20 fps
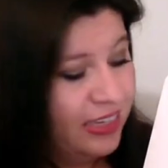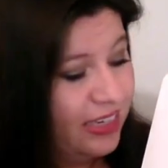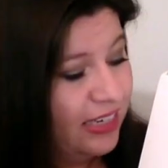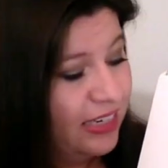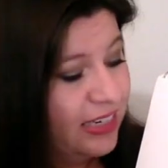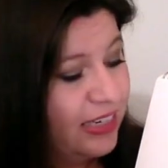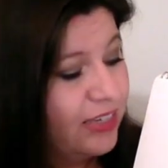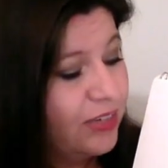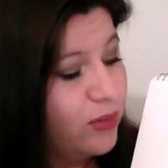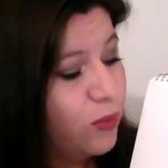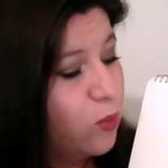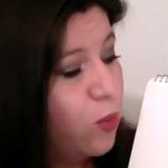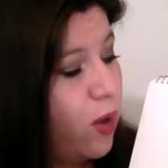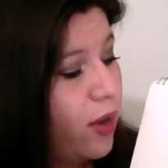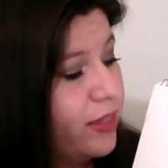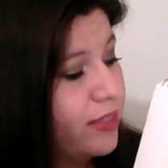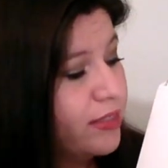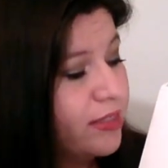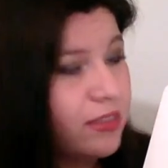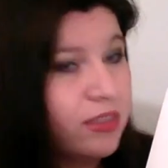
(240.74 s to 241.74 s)
Need or
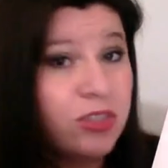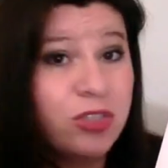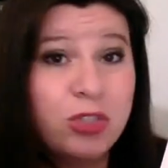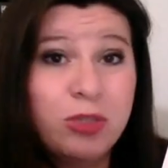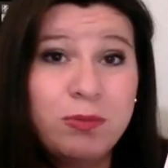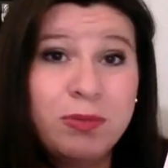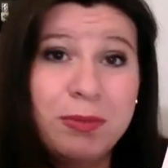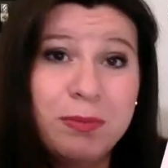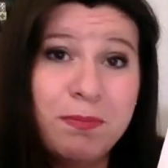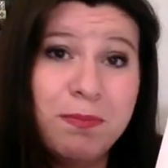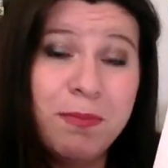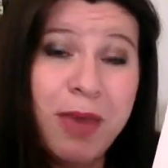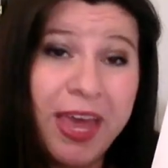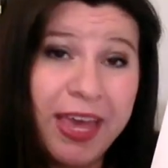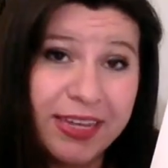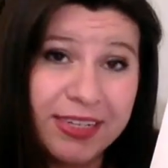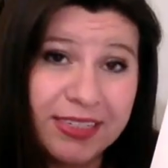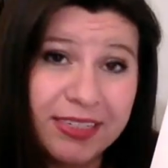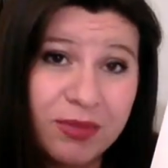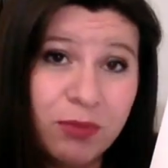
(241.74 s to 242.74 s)
wants should be
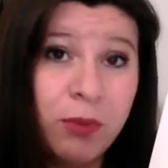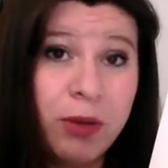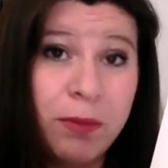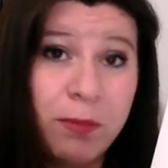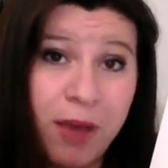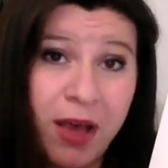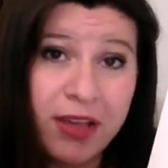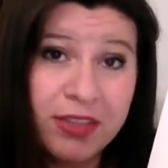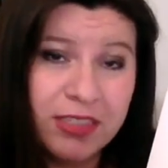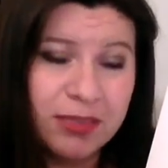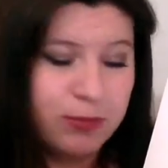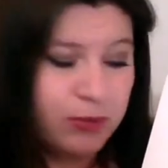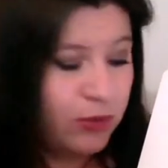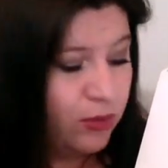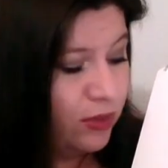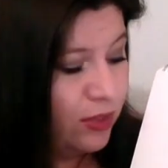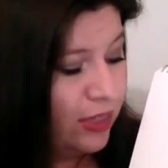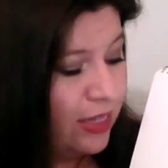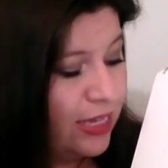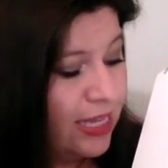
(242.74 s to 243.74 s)
met when
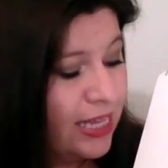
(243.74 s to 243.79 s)
possible.